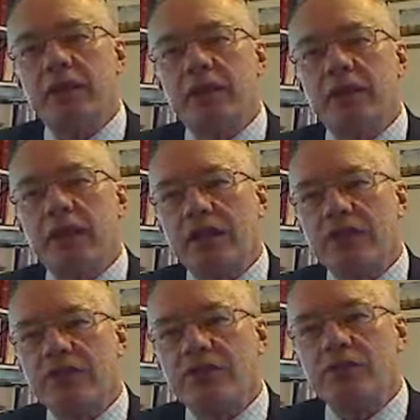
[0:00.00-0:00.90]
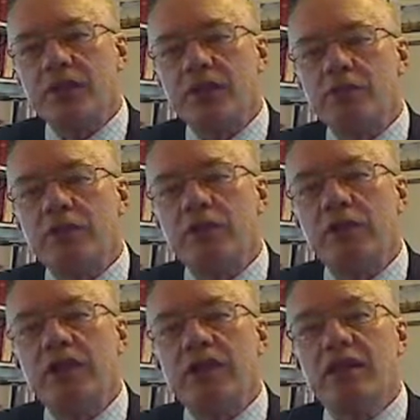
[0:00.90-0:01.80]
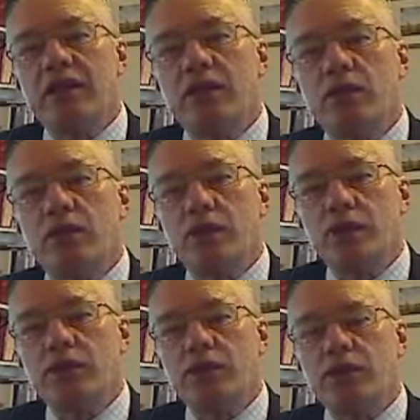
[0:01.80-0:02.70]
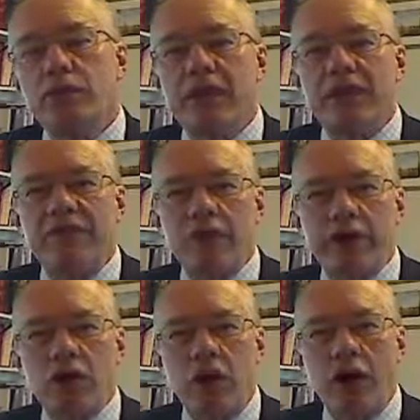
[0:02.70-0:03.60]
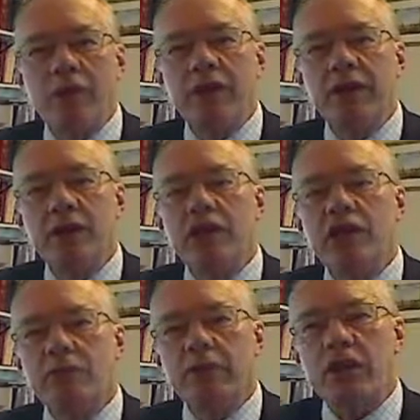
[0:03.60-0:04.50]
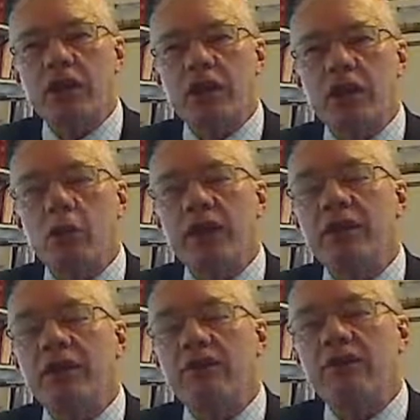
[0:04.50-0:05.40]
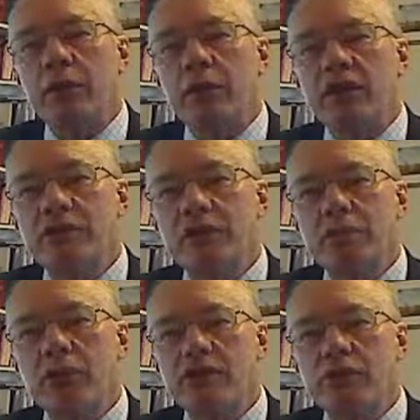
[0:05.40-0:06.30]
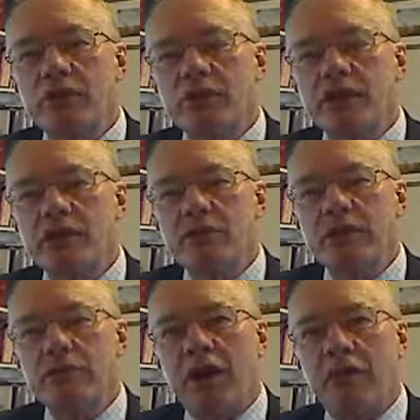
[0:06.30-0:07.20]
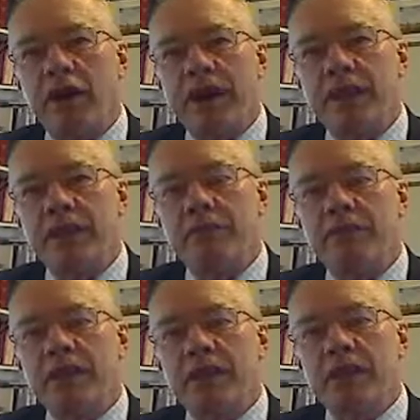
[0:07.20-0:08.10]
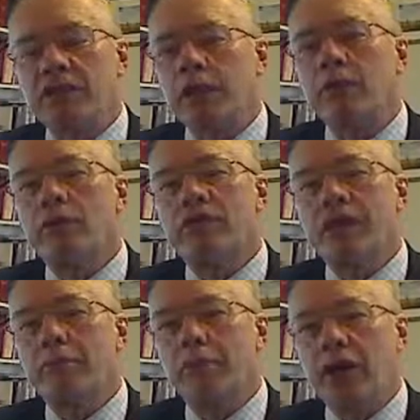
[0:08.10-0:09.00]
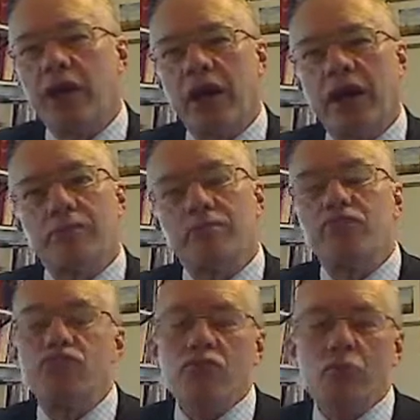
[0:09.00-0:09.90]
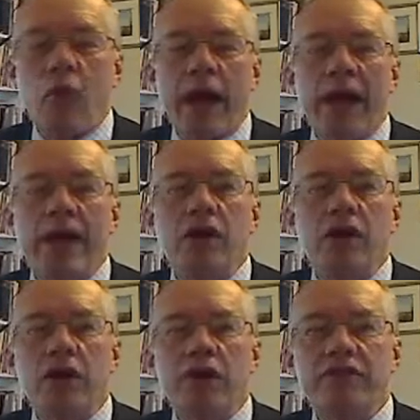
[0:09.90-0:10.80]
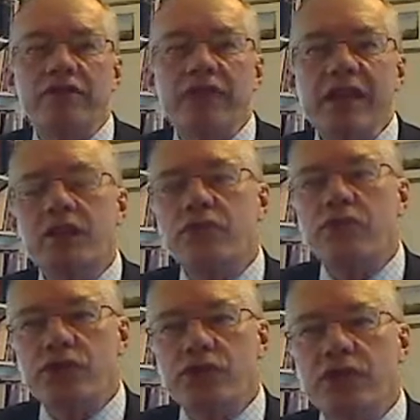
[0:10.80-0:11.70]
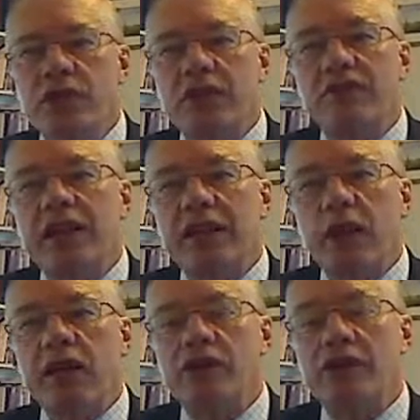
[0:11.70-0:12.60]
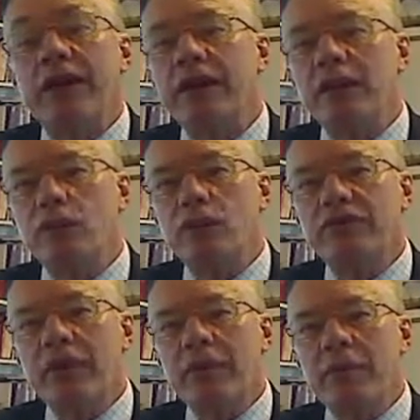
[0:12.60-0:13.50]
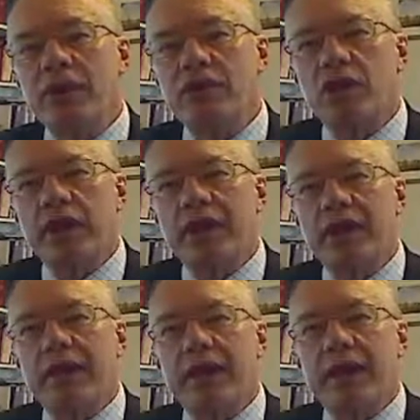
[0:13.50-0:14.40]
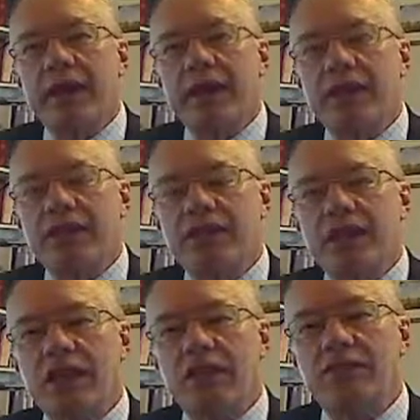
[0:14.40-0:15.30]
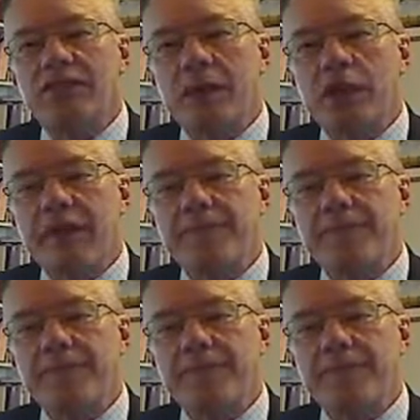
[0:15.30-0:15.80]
Now, letters of transmittal used to be very common, especially when valuation reports were transmitted by mail. And so it was a polite way of introducing the valuation, and it looked very much like an executive summary.